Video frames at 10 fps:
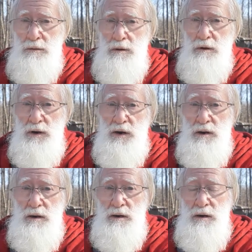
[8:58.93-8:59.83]
All right?
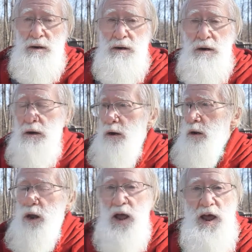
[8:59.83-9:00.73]

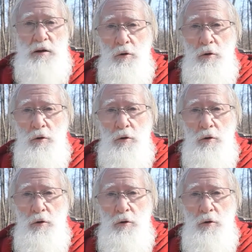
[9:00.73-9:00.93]
And